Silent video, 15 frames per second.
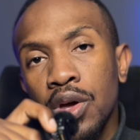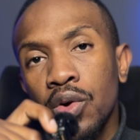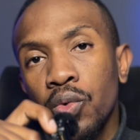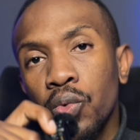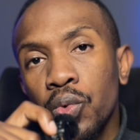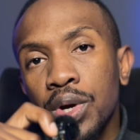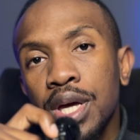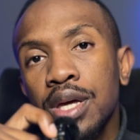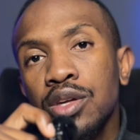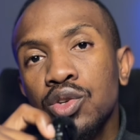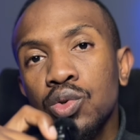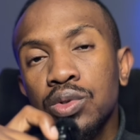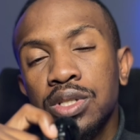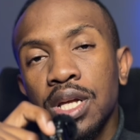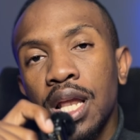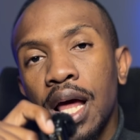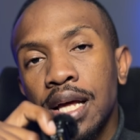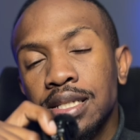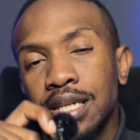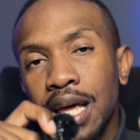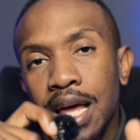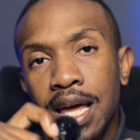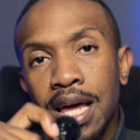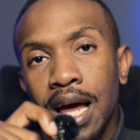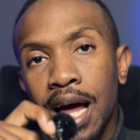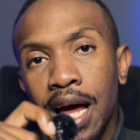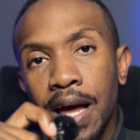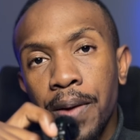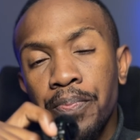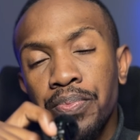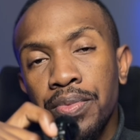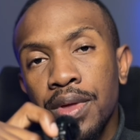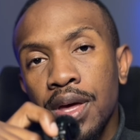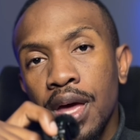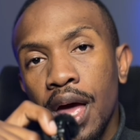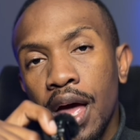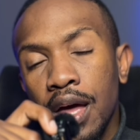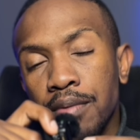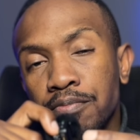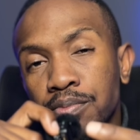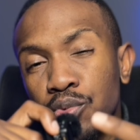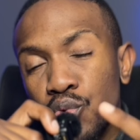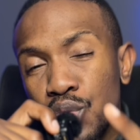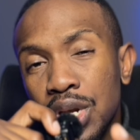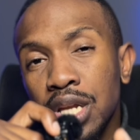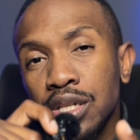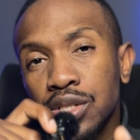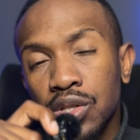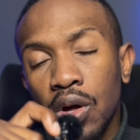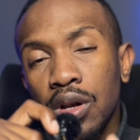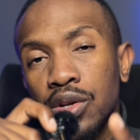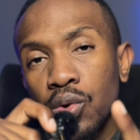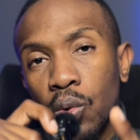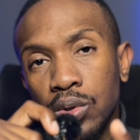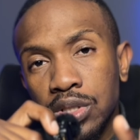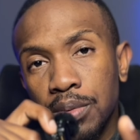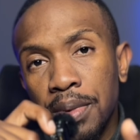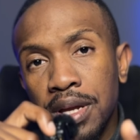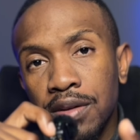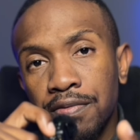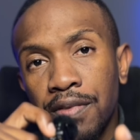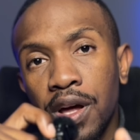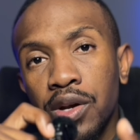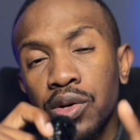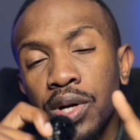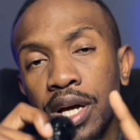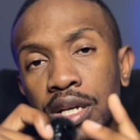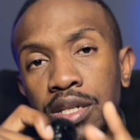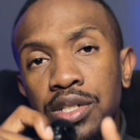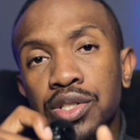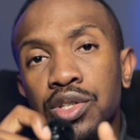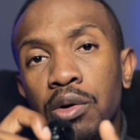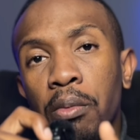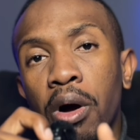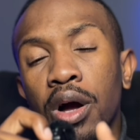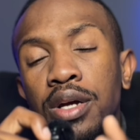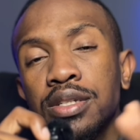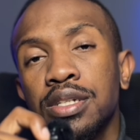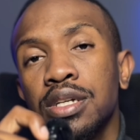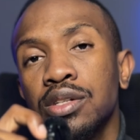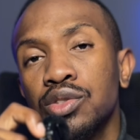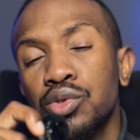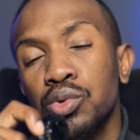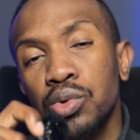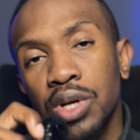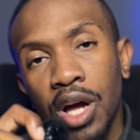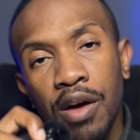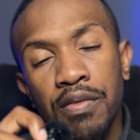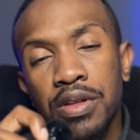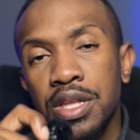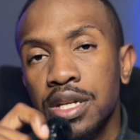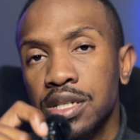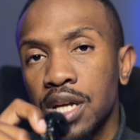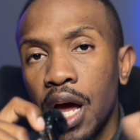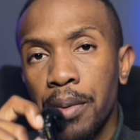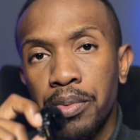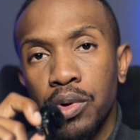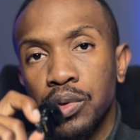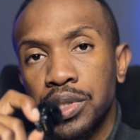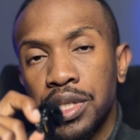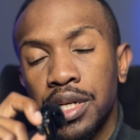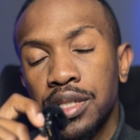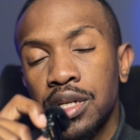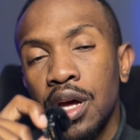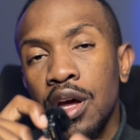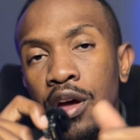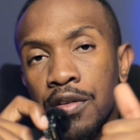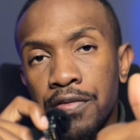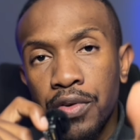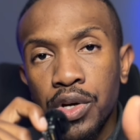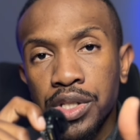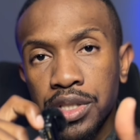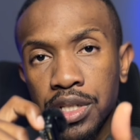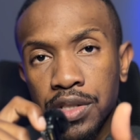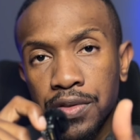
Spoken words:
we utilize AI, a really solid automated funnel and digital marketing to cover the entire process. First things